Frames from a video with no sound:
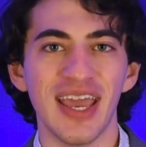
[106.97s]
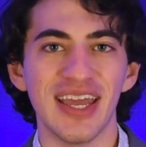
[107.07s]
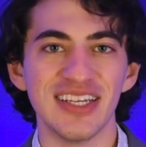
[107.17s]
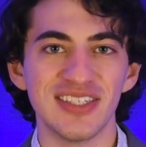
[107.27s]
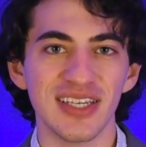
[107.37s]

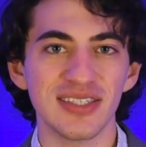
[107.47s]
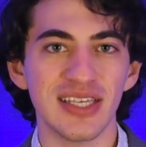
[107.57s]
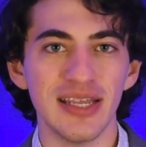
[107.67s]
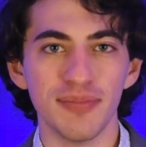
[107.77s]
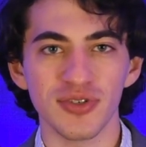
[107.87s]
and a
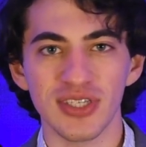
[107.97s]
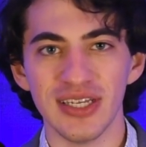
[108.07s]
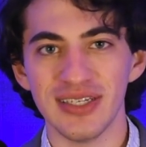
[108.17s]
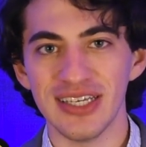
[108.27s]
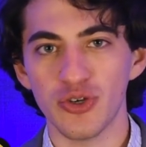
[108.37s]

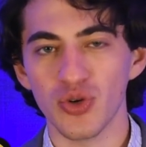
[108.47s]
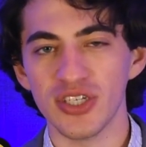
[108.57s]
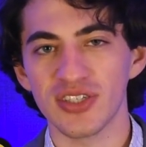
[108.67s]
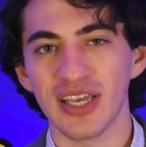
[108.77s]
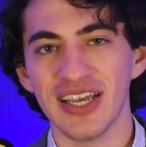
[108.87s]
16%
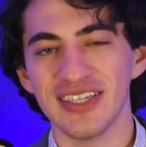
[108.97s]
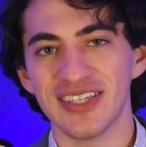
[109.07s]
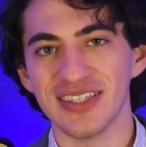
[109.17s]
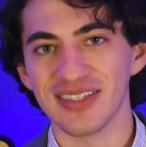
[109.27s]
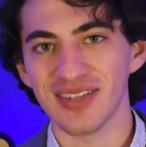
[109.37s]
decrease
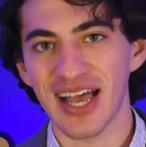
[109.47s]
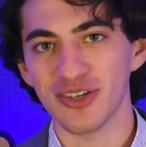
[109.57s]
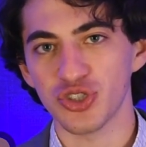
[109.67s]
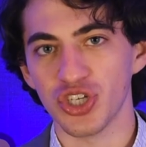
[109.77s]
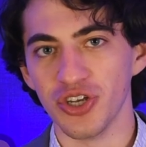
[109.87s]
since
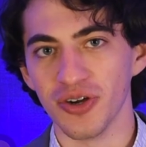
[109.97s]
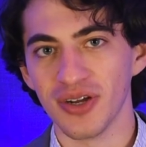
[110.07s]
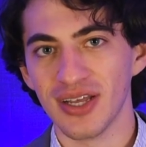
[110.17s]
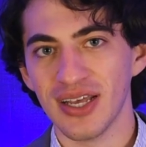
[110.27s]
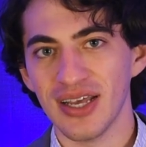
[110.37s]
last year.